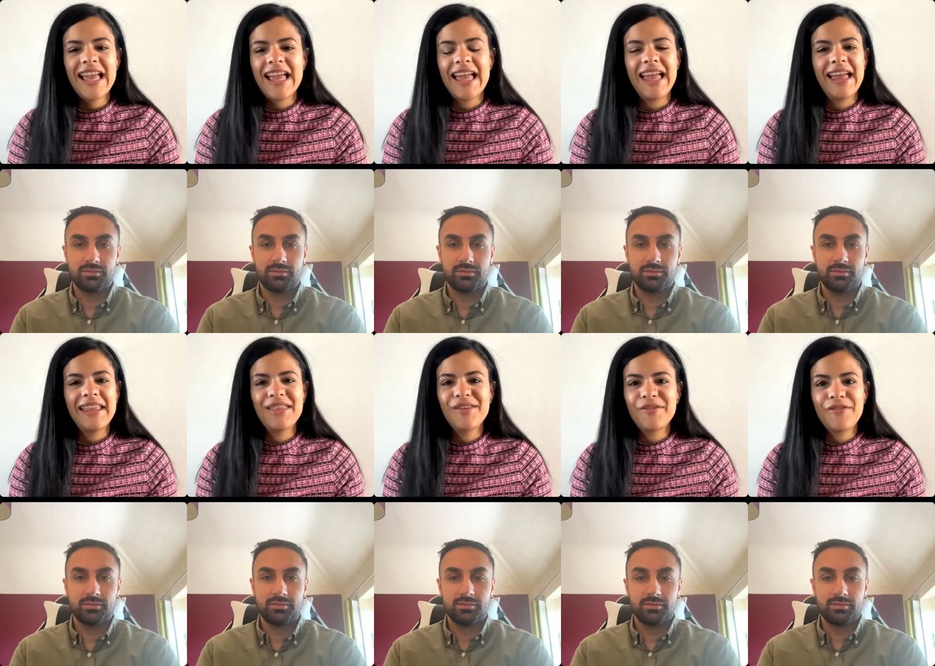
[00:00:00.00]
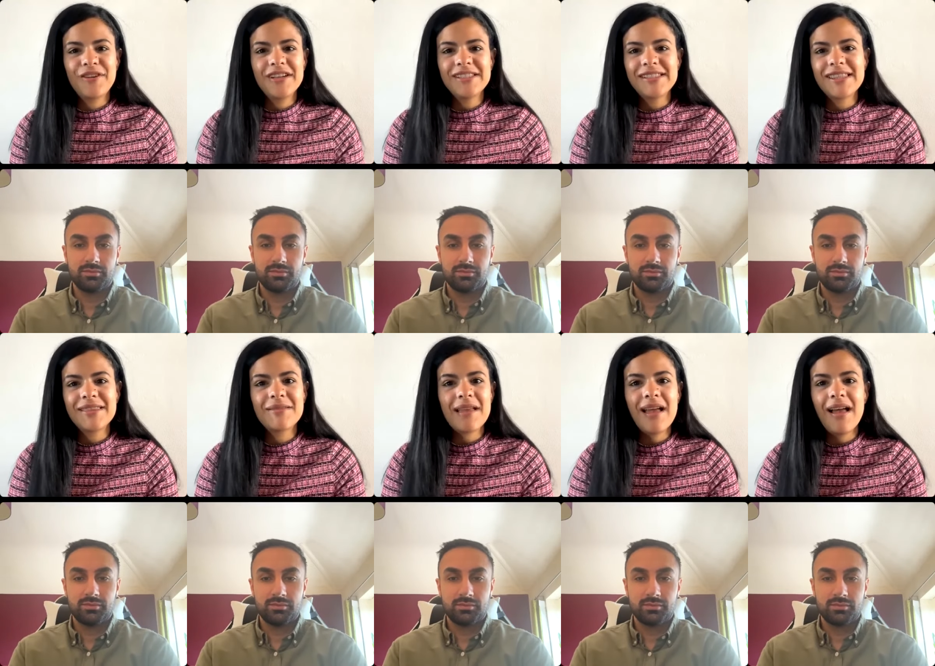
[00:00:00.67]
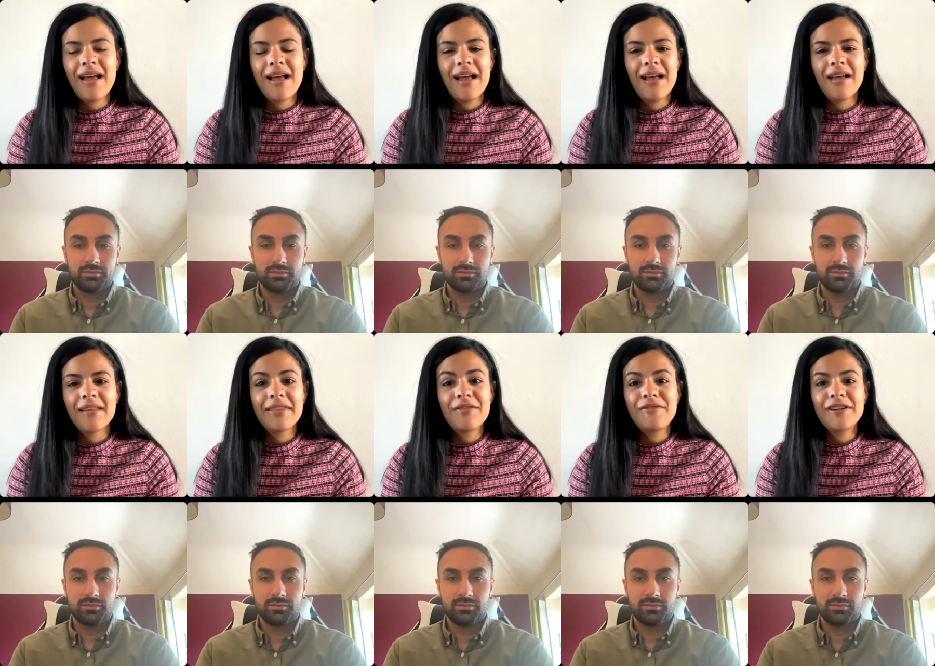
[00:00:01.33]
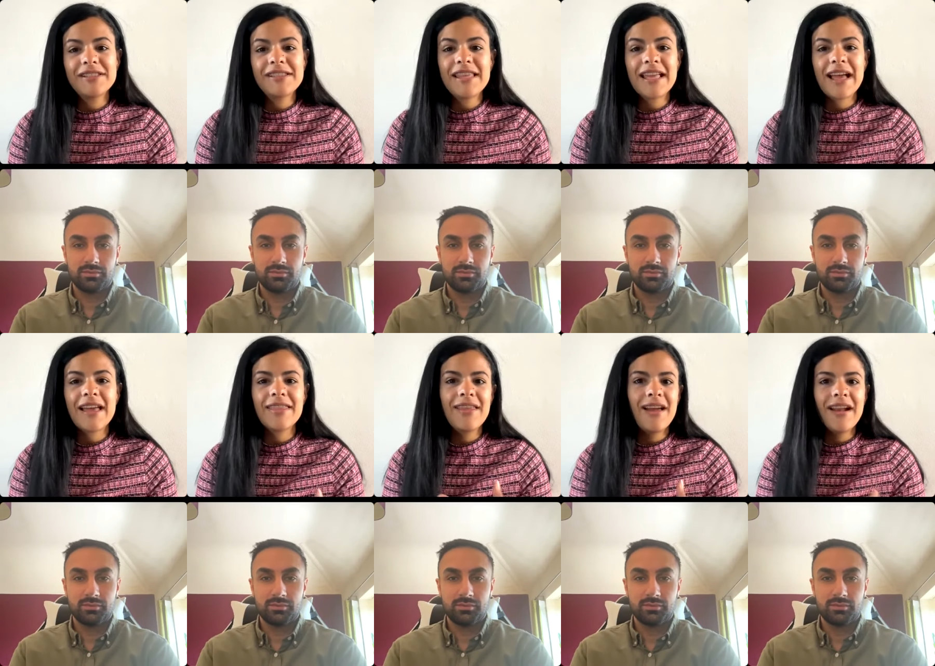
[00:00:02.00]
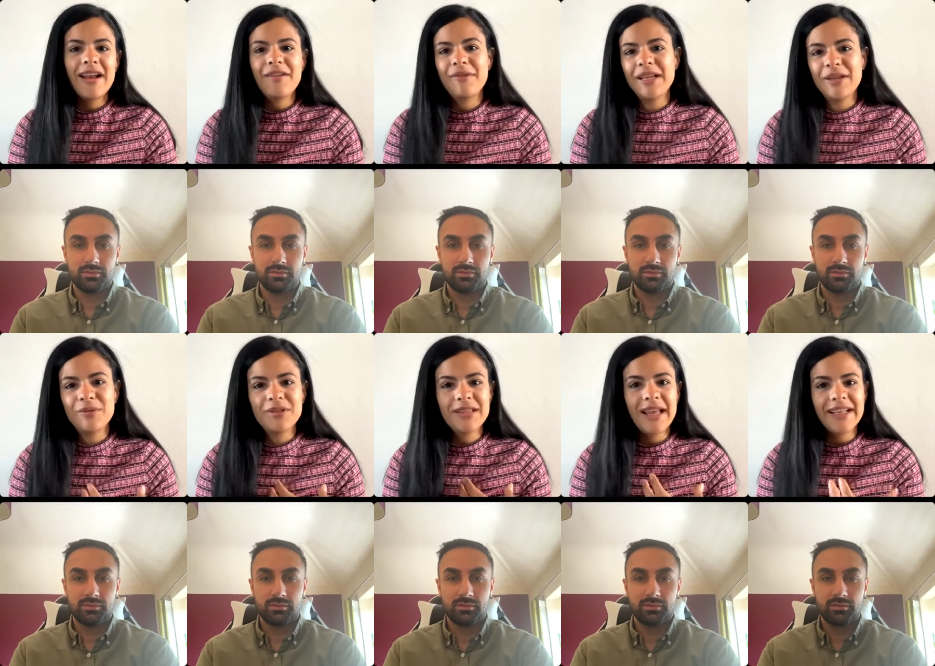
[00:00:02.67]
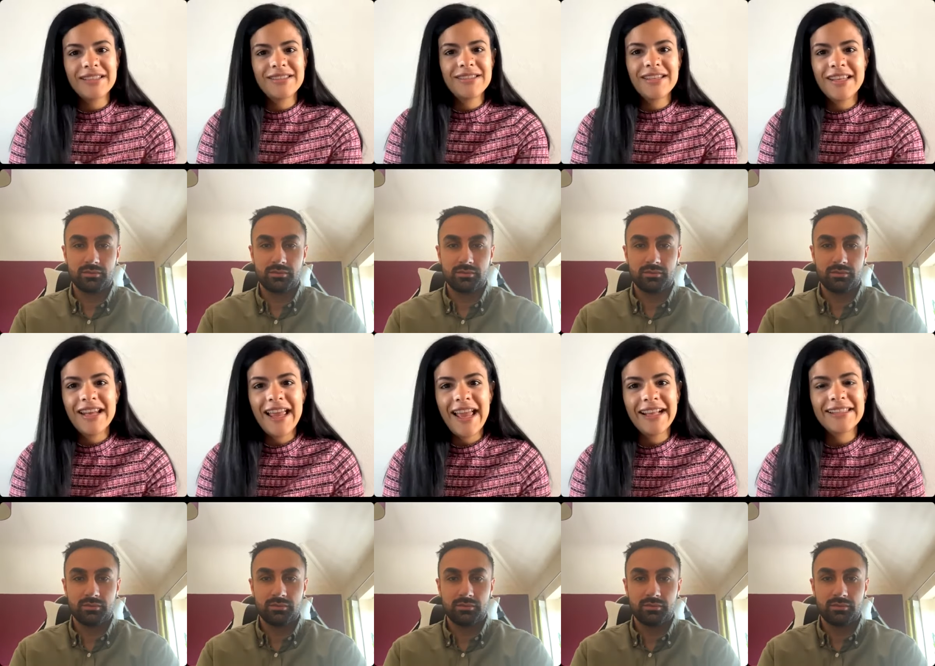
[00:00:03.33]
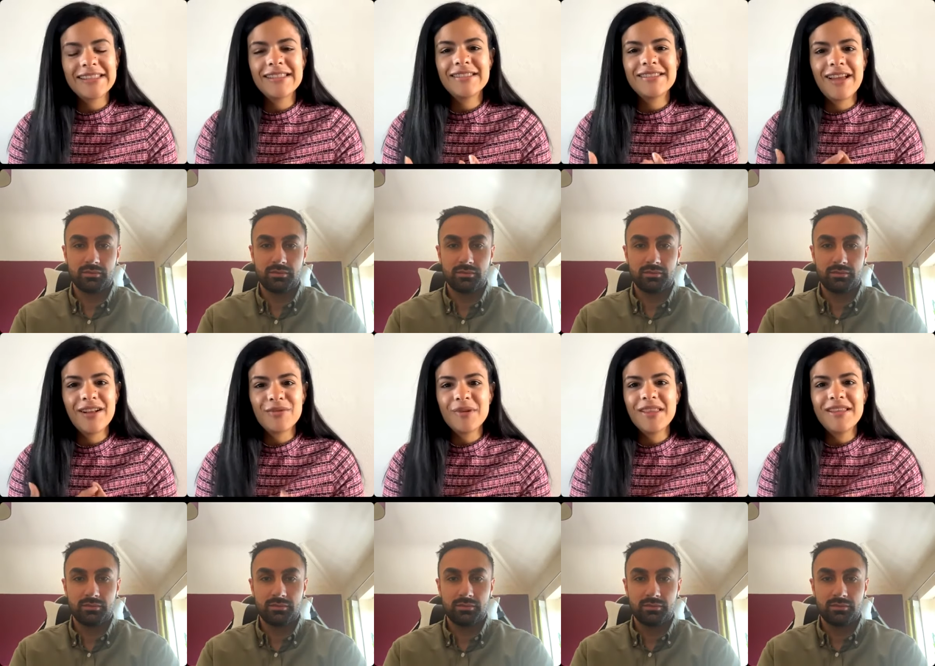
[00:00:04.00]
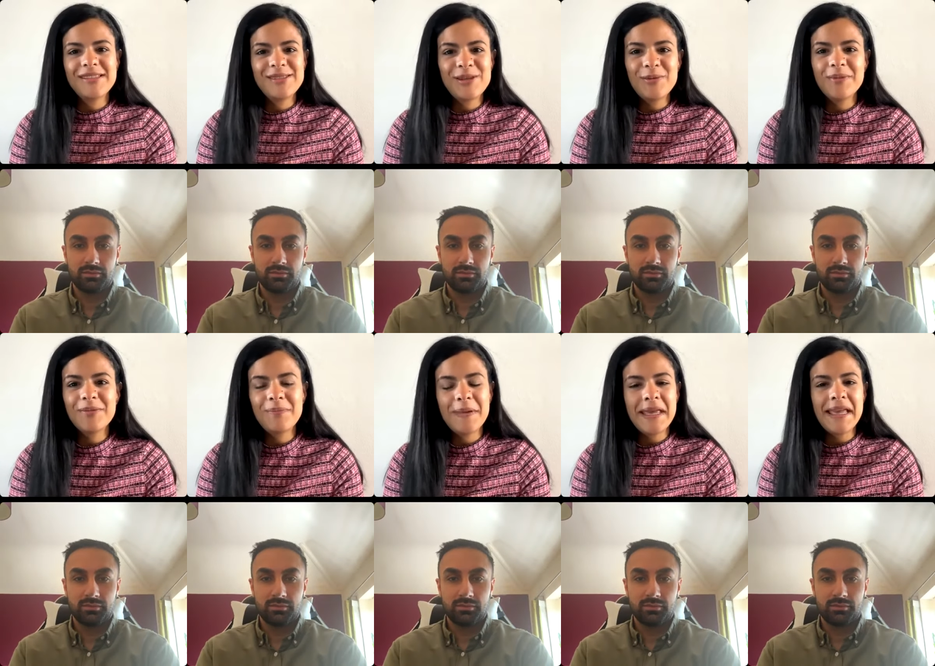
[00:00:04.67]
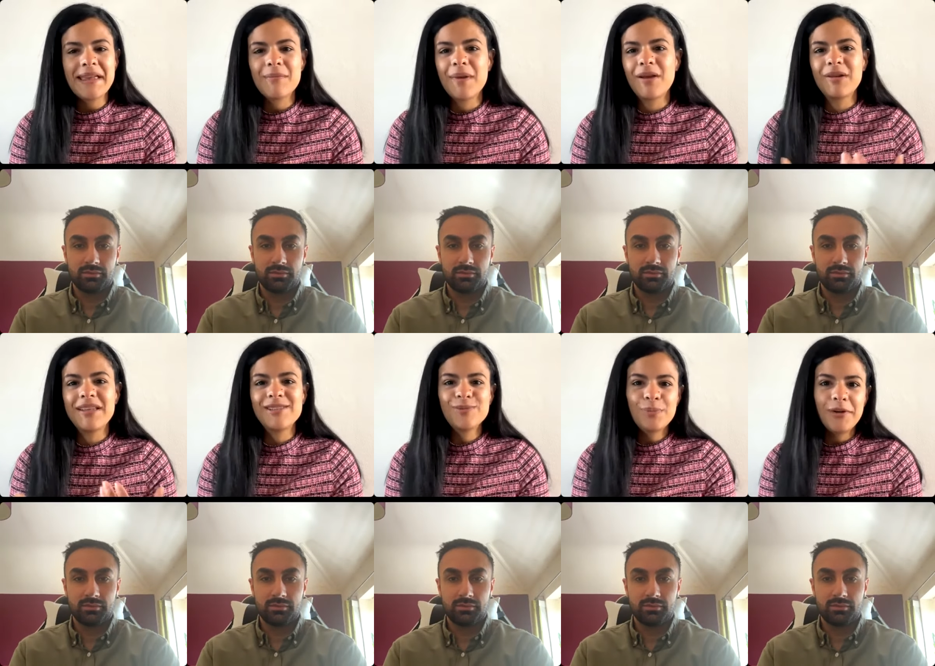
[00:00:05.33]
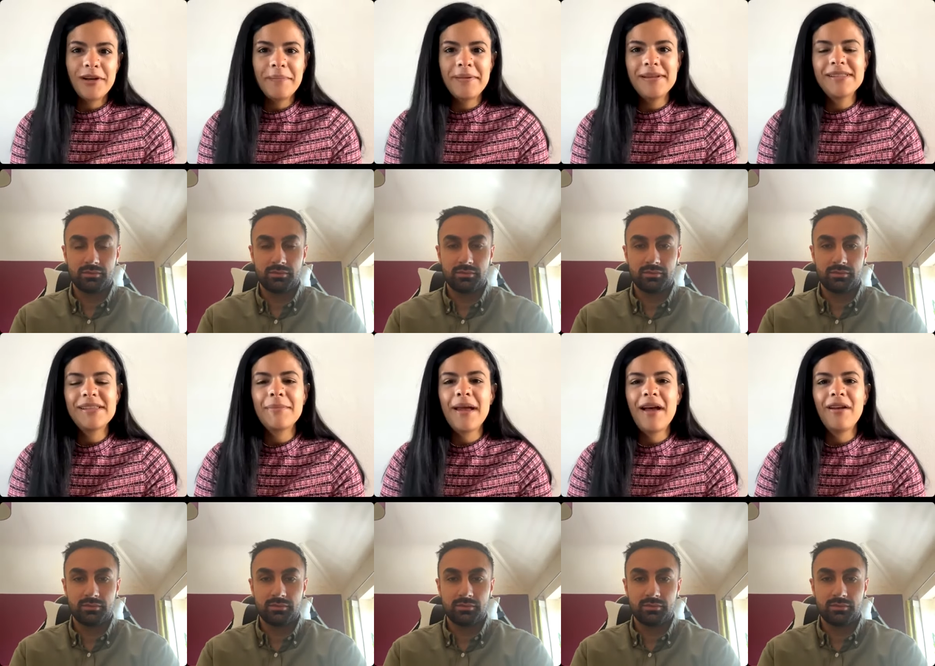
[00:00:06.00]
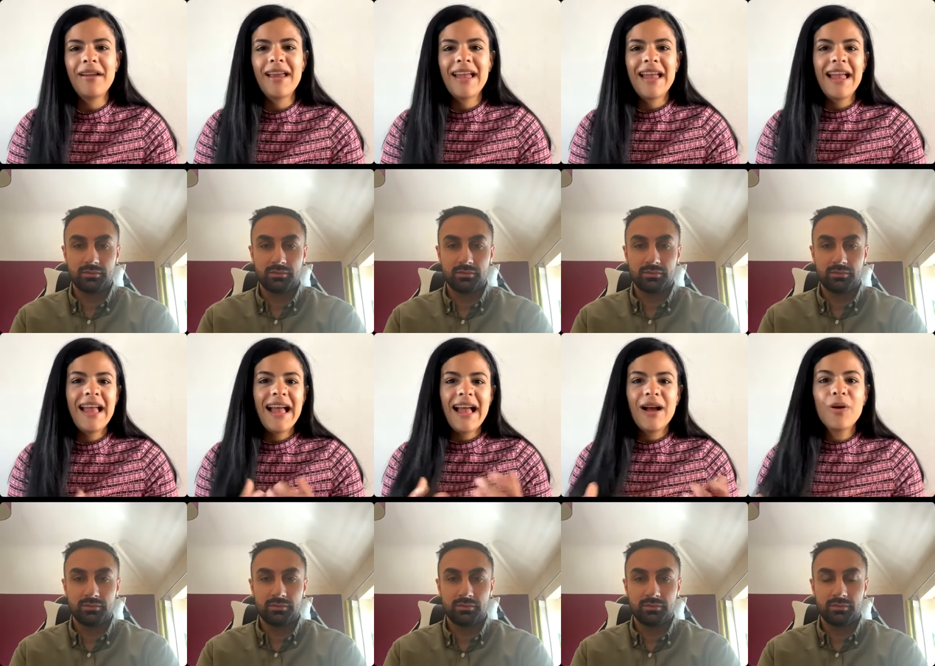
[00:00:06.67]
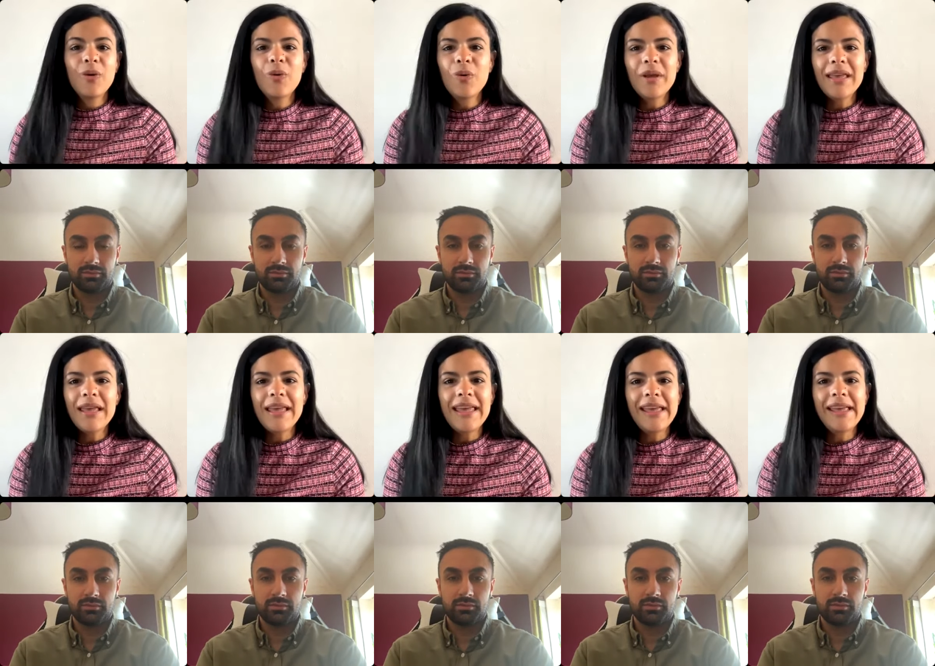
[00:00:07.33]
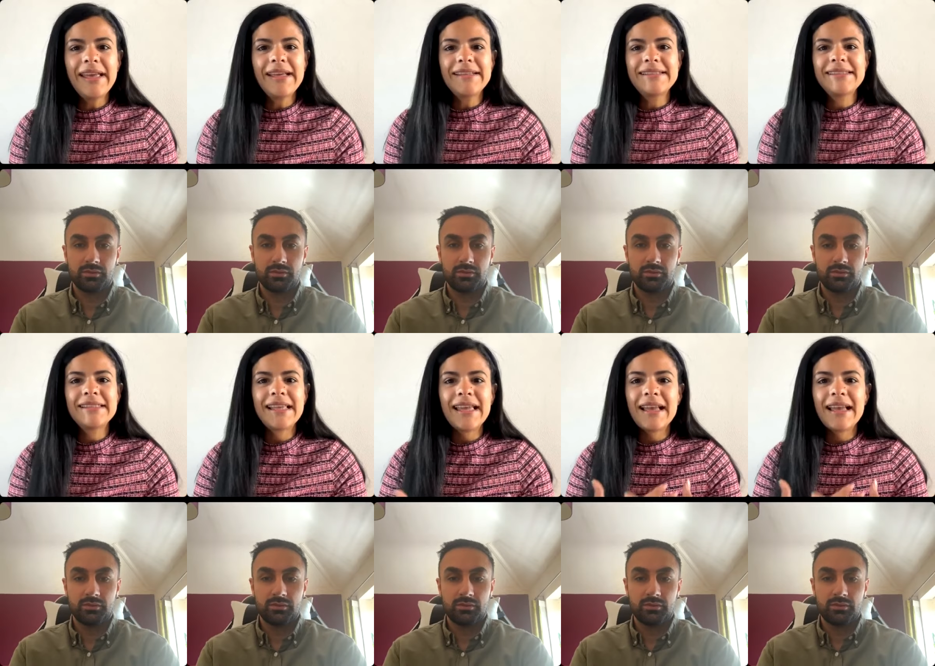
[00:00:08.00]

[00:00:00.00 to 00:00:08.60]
Speaker 1: And the first, uh, the first thing I thought, I really would like to connect and talk with this human being about his purpose, about who he is,